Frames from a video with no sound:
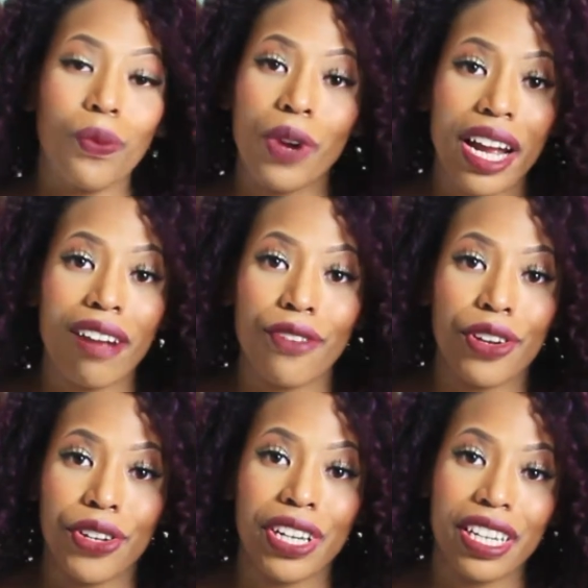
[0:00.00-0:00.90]

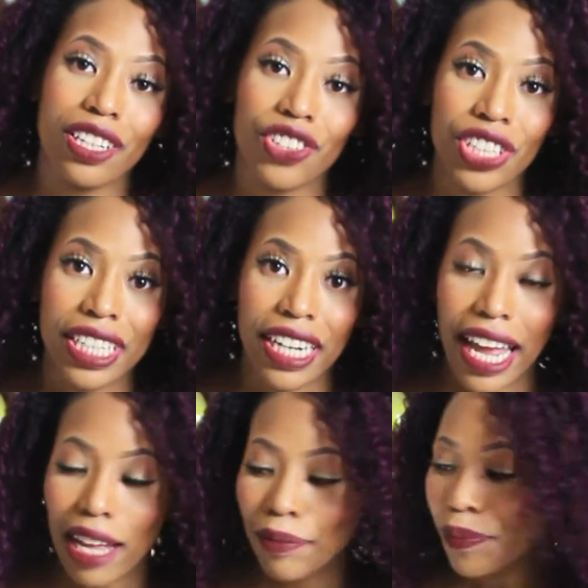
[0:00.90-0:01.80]
wherever you're getting
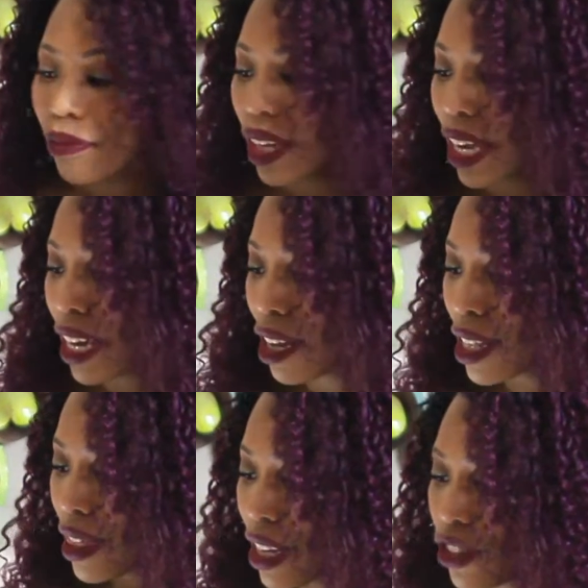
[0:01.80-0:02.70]
treated at.
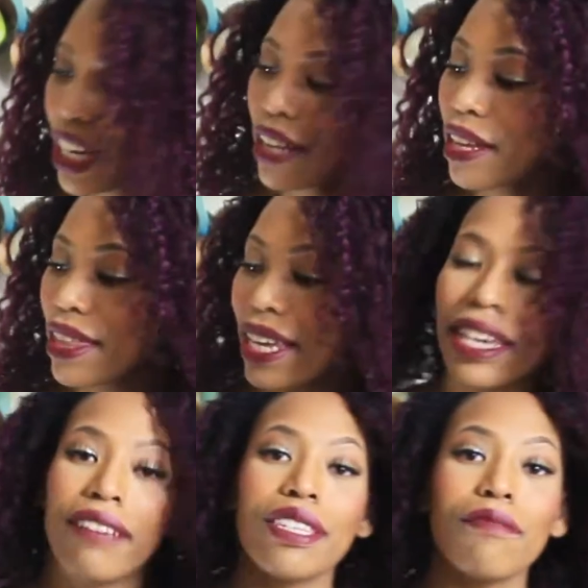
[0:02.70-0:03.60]
And the chair that they
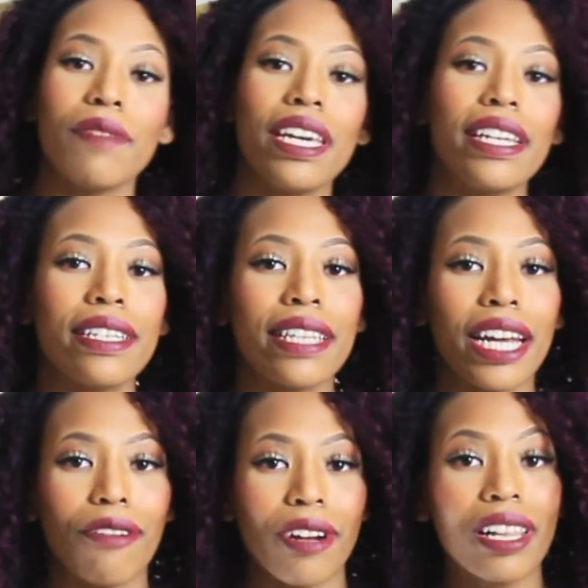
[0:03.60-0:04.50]
give to me, it is
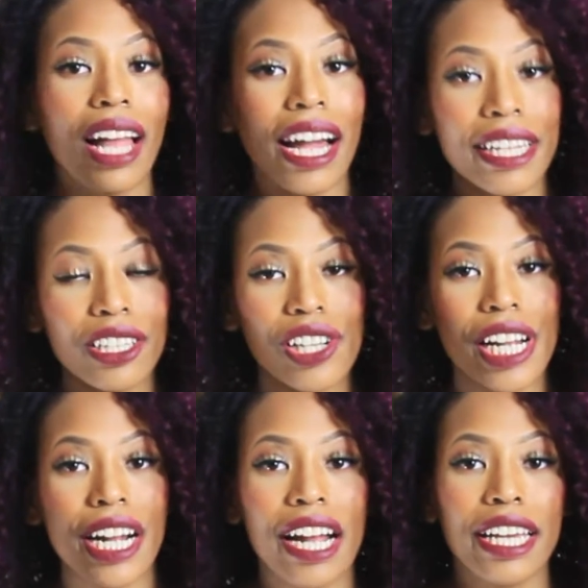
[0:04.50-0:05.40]
like a reclining
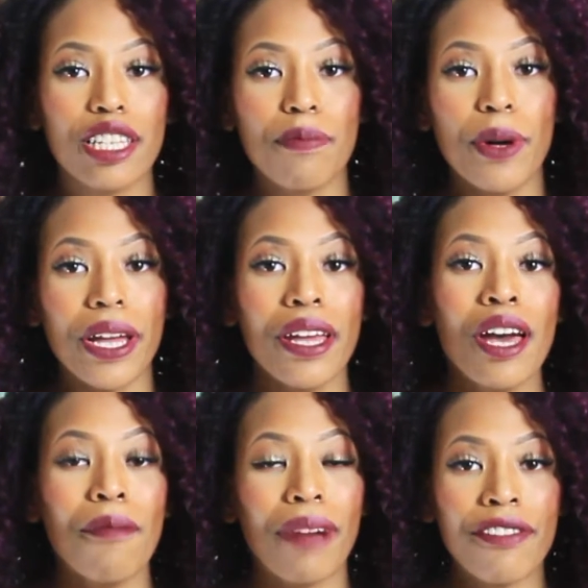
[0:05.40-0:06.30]
chair. I get to put
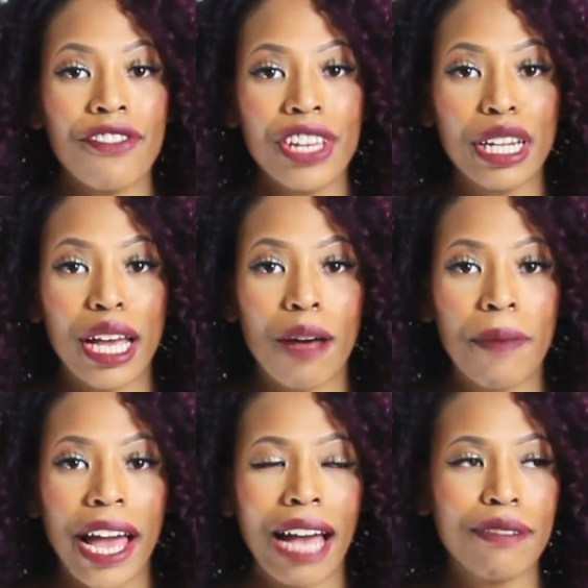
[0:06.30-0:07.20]
my feet
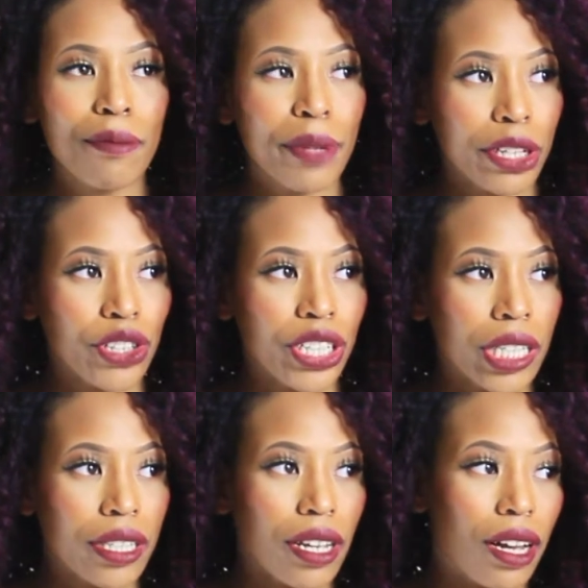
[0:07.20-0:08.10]
up. I have some
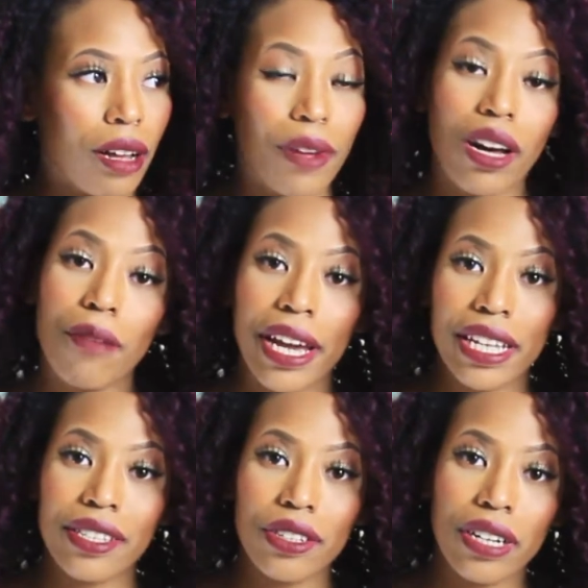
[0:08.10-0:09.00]
pictures on my
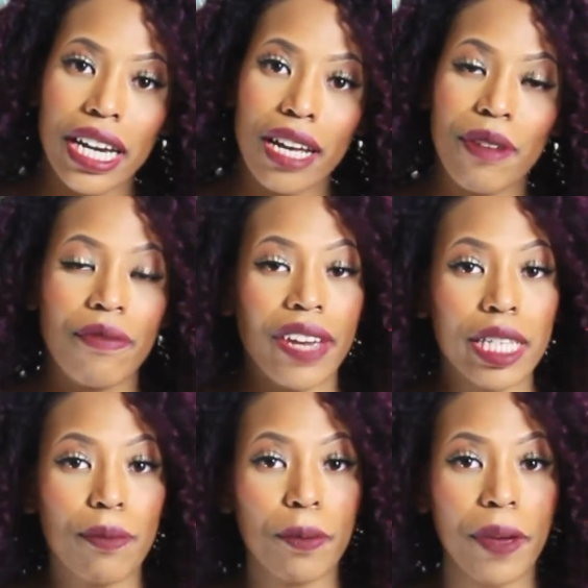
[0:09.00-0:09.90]
Instagram and
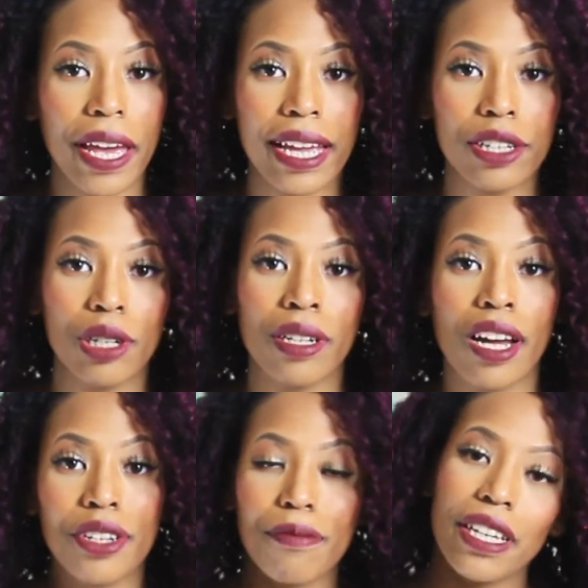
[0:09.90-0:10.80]
Facebook page
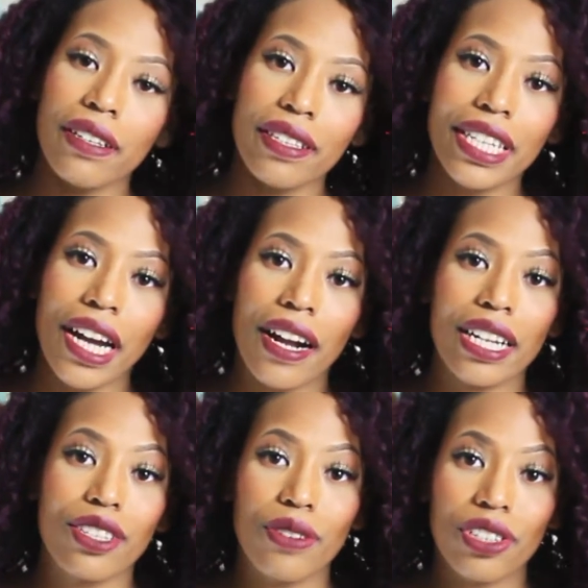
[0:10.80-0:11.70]
under Mickey's
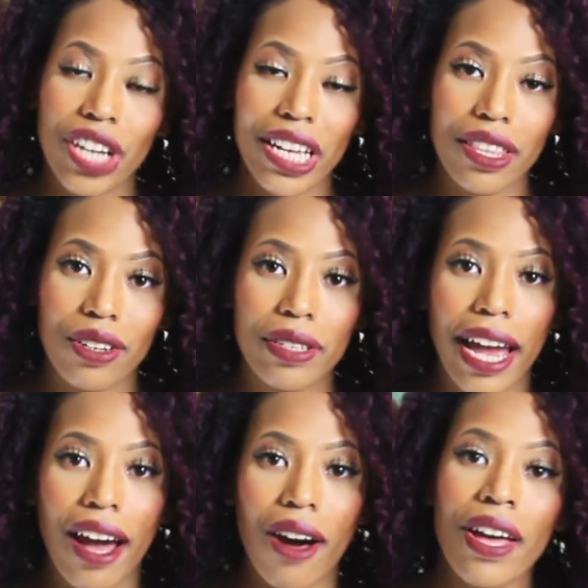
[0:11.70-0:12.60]
Tiara, so you could check those
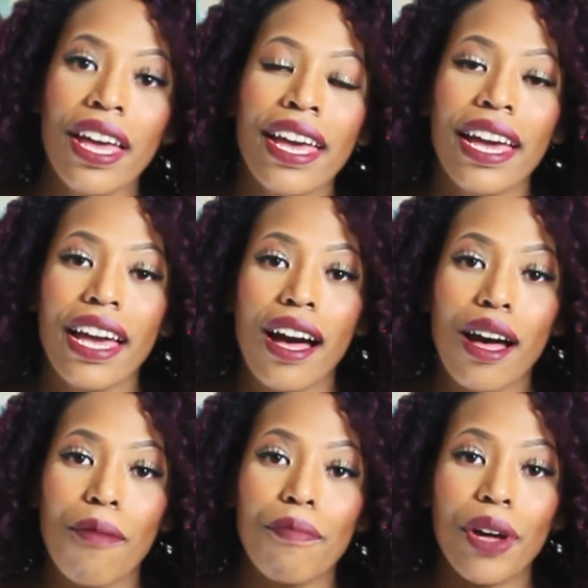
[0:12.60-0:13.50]
out.
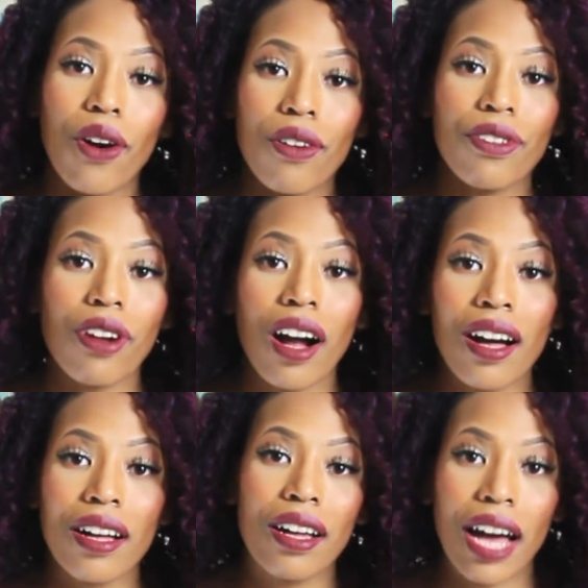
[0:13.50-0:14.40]
But
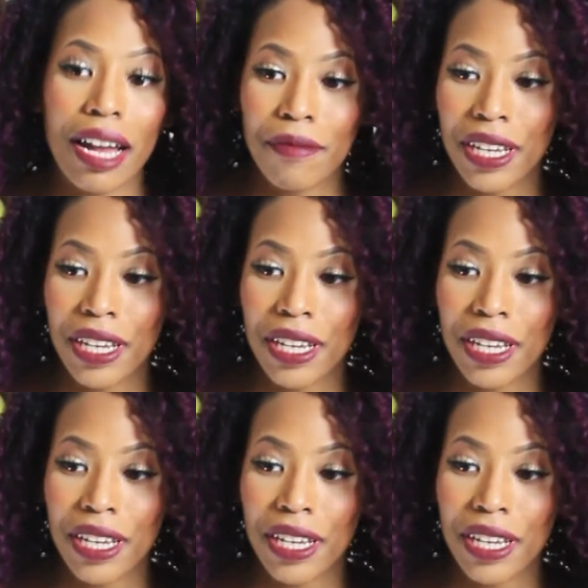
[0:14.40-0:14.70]
overall,